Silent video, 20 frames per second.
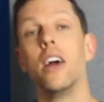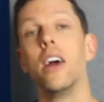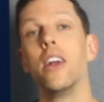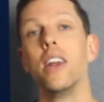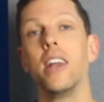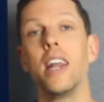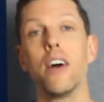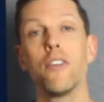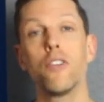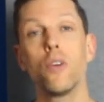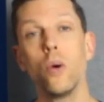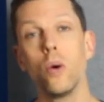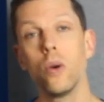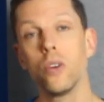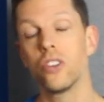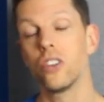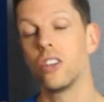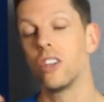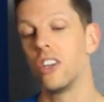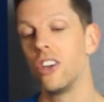Now, of
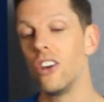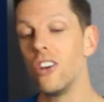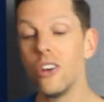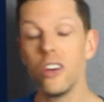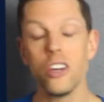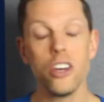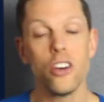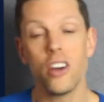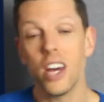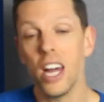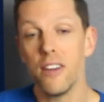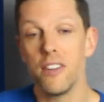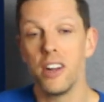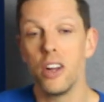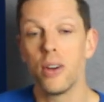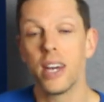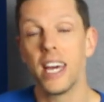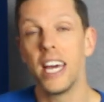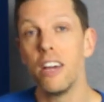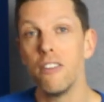course, you can have a
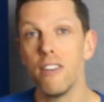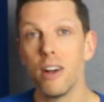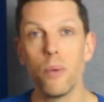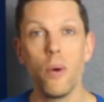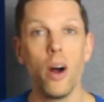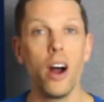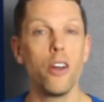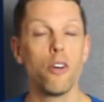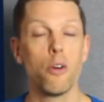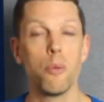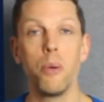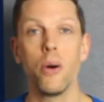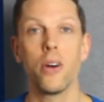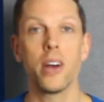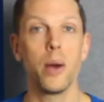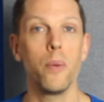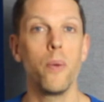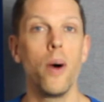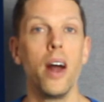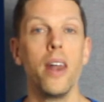little keyring one or a
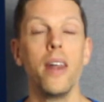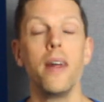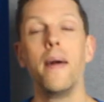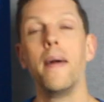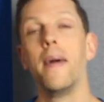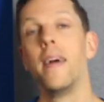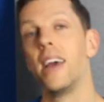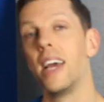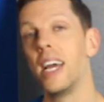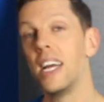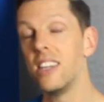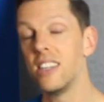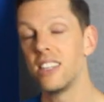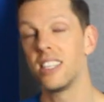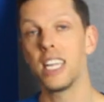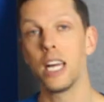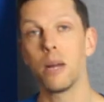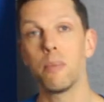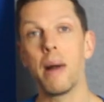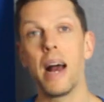pocket one in your
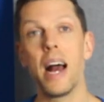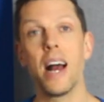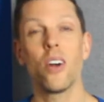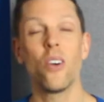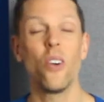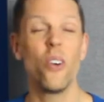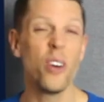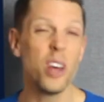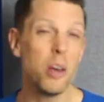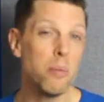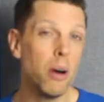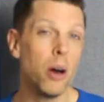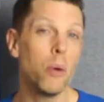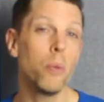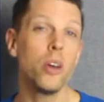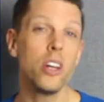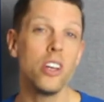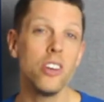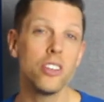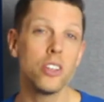stick bag, or you might
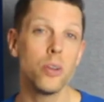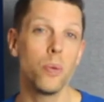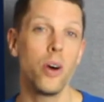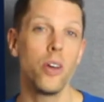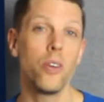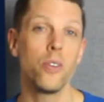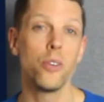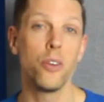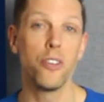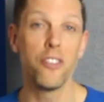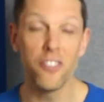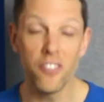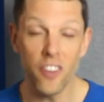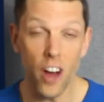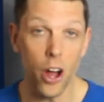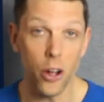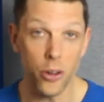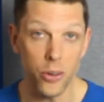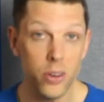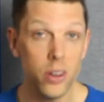want to use the one on your
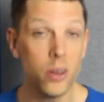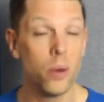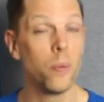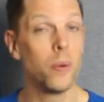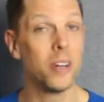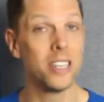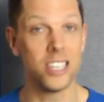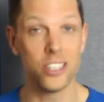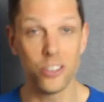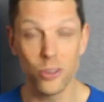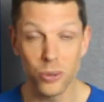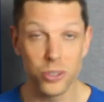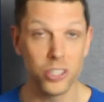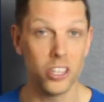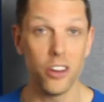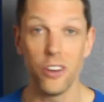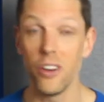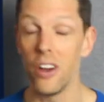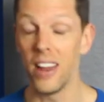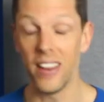phone, which is
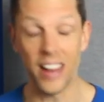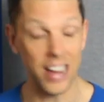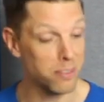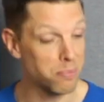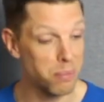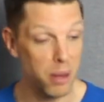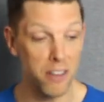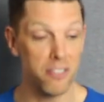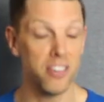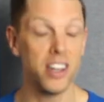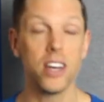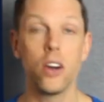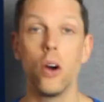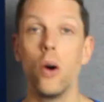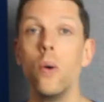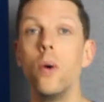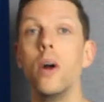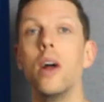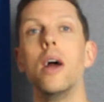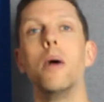also, that's perfectly
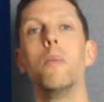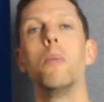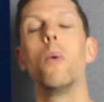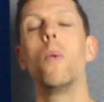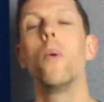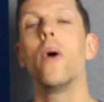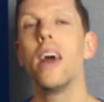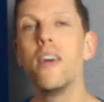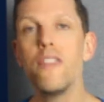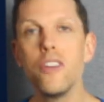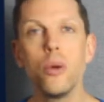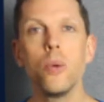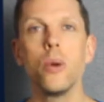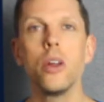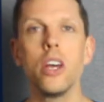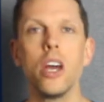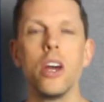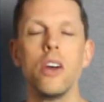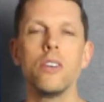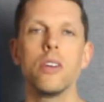cool. But whatever you want to
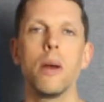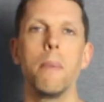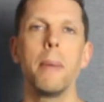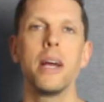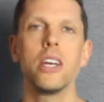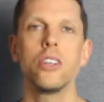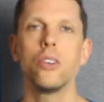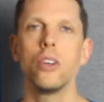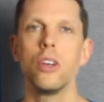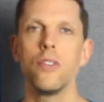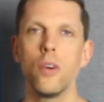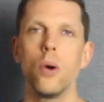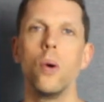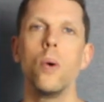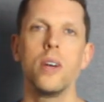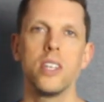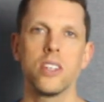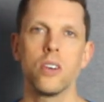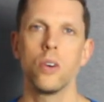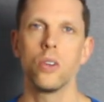use, make sure you've
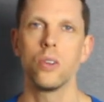always got a